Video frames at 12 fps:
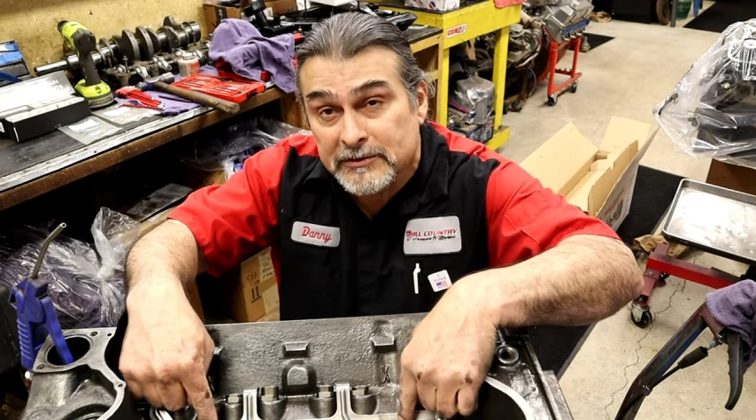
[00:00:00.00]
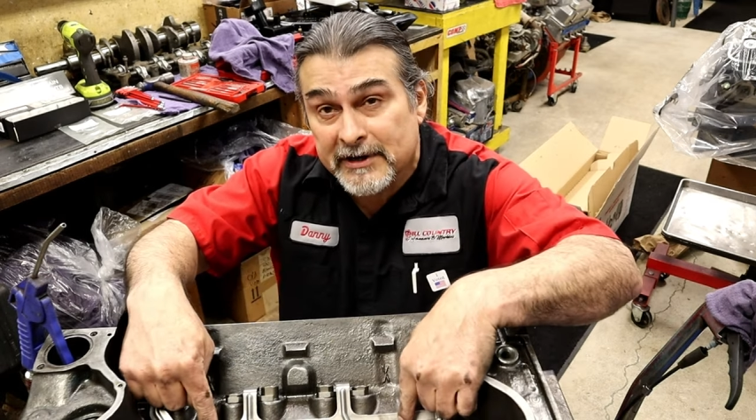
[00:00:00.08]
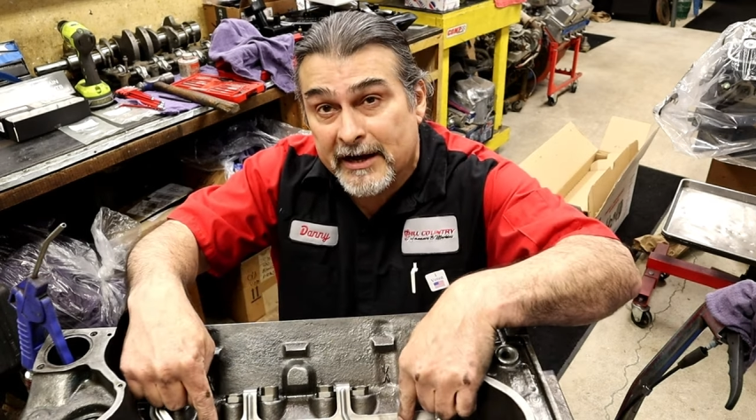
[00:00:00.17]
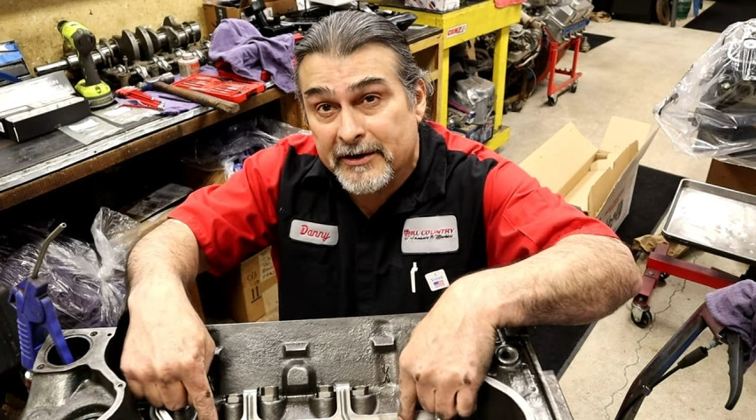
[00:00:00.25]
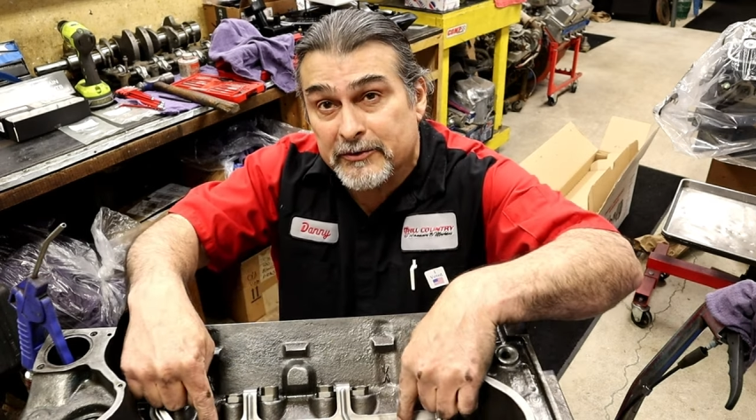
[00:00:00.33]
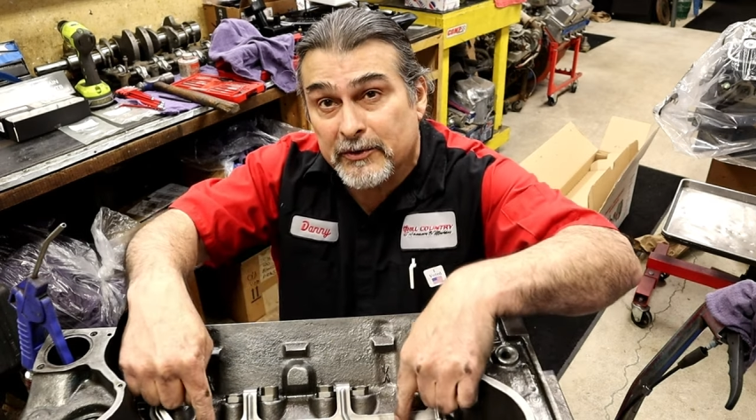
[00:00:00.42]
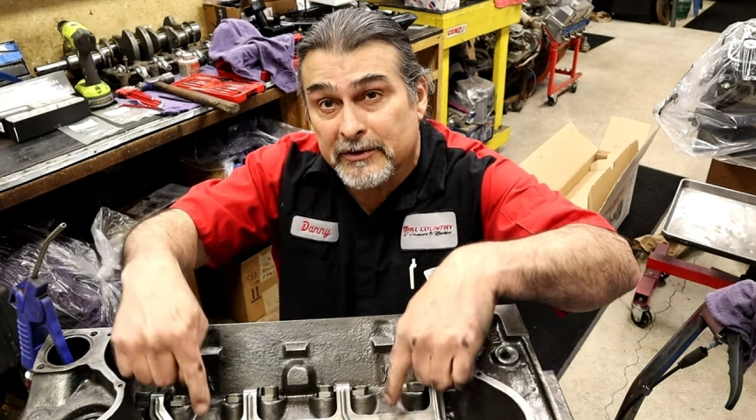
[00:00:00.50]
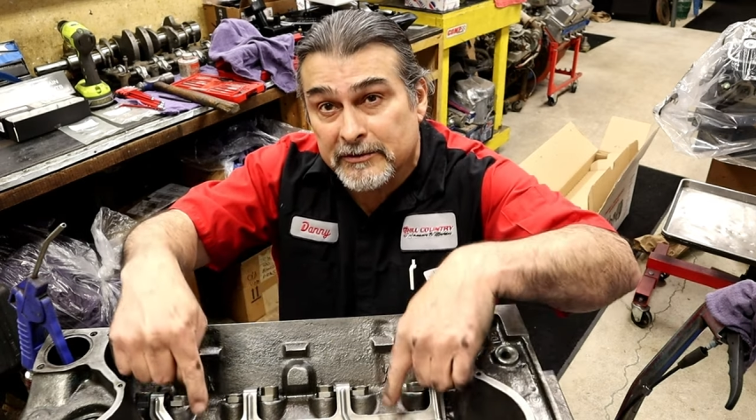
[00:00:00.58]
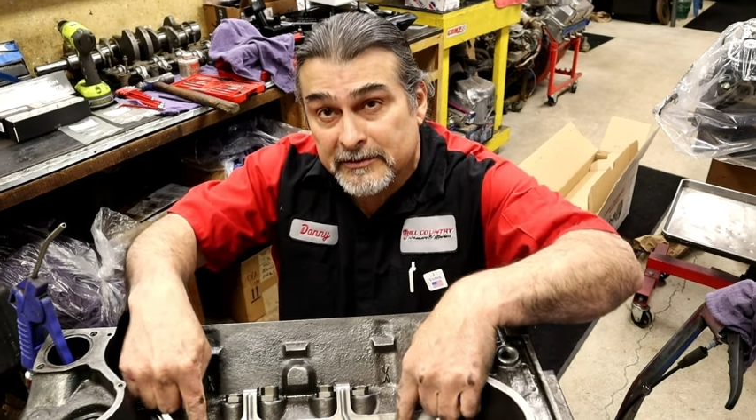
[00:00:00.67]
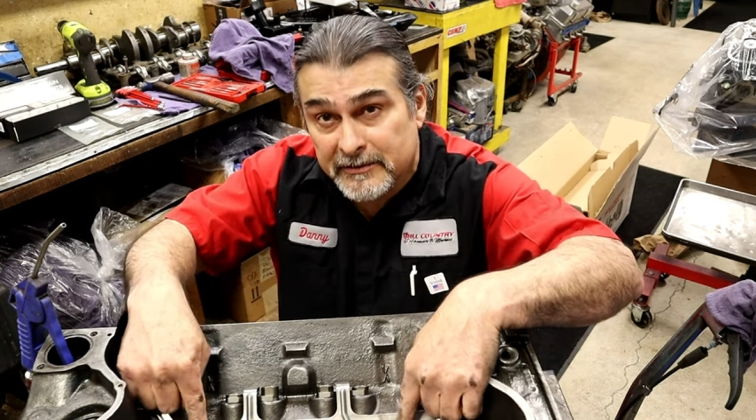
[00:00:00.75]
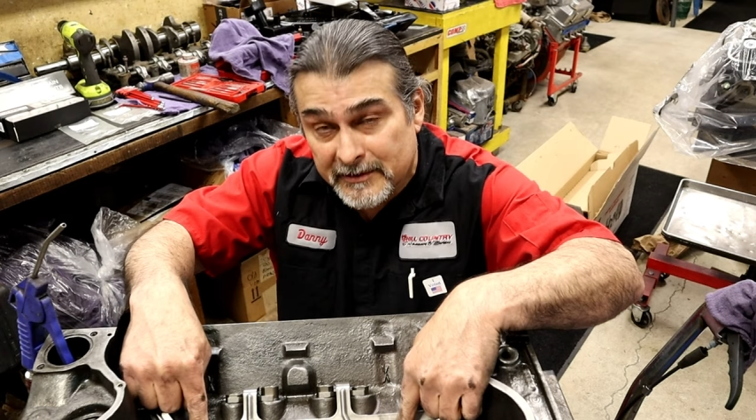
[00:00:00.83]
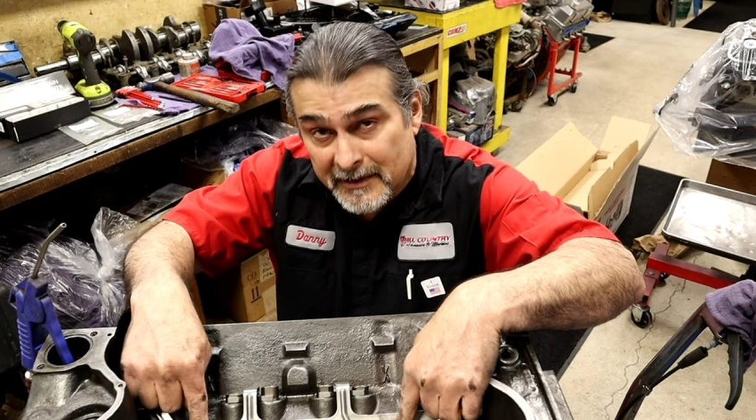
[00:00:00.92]
I got to drill
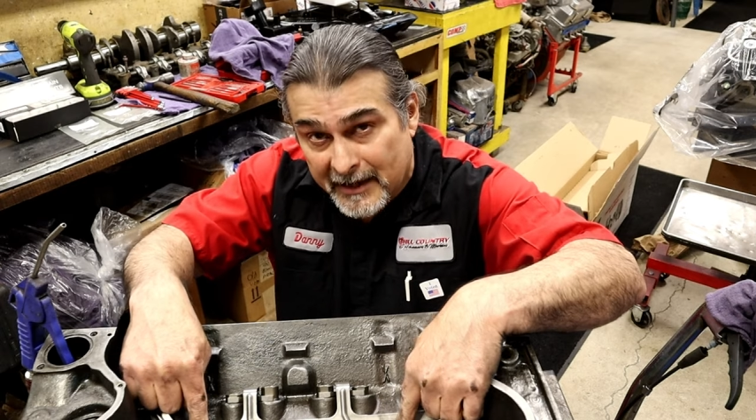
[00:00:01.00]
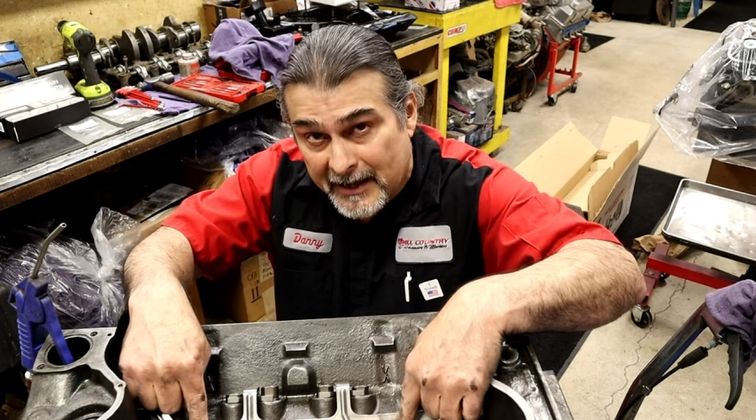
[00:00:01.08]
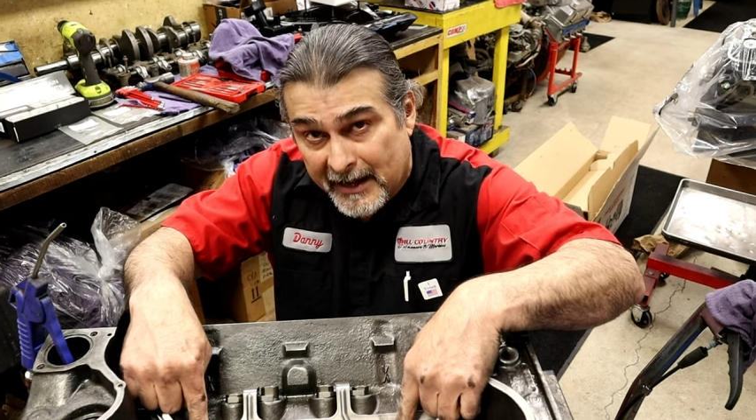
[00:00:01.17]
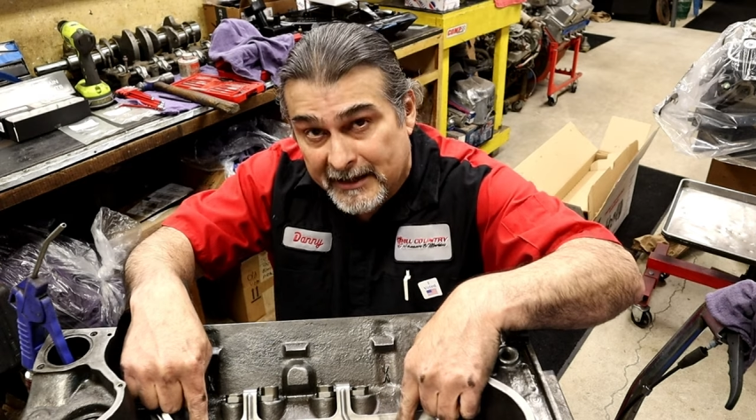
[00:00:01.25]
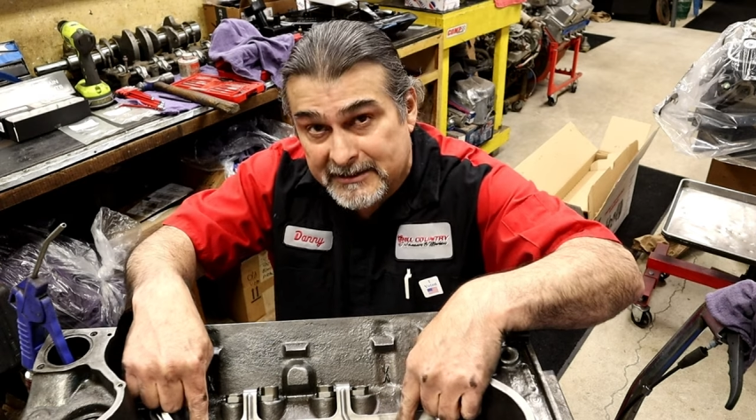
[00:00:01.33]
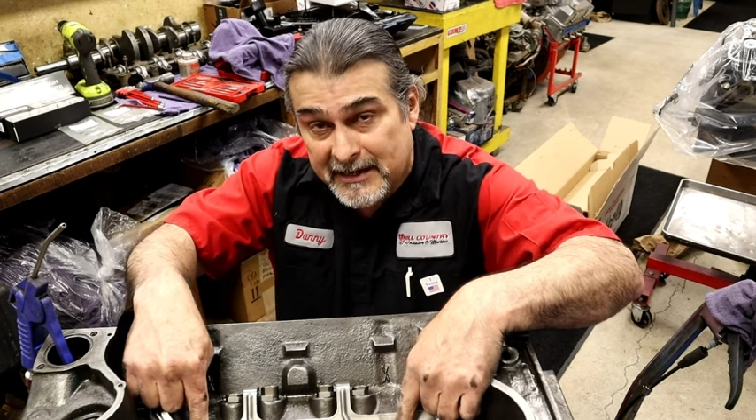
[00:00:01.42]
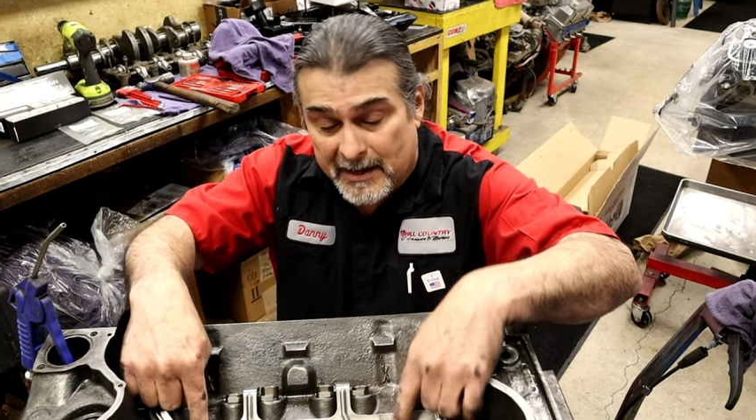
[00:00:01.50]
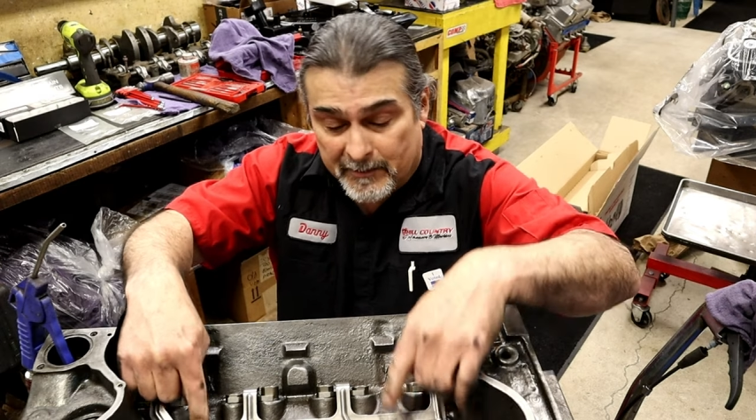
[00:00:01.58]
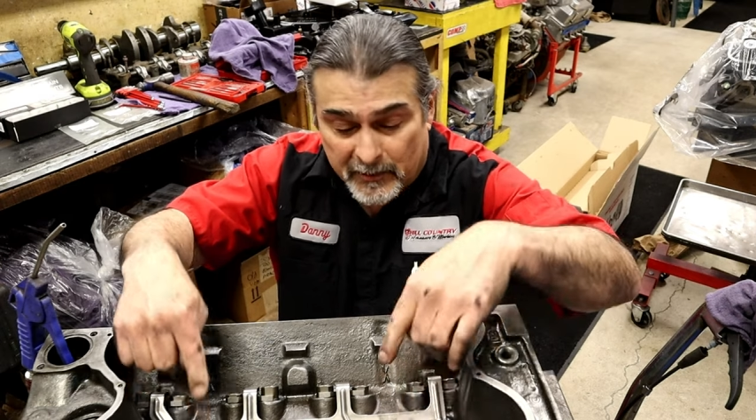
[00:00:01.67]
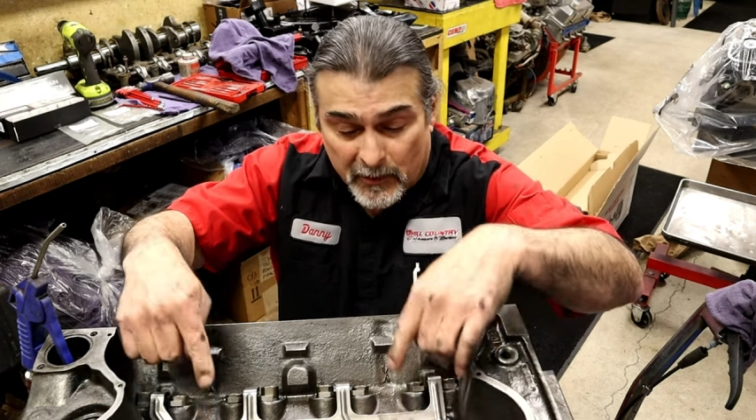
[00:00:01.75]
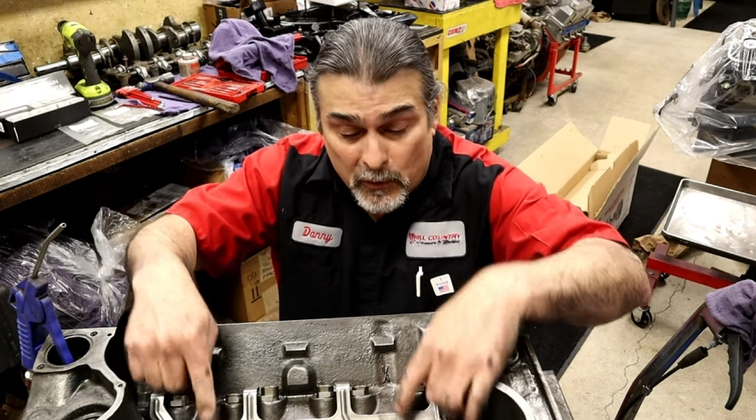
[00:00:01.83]
and I got to tap.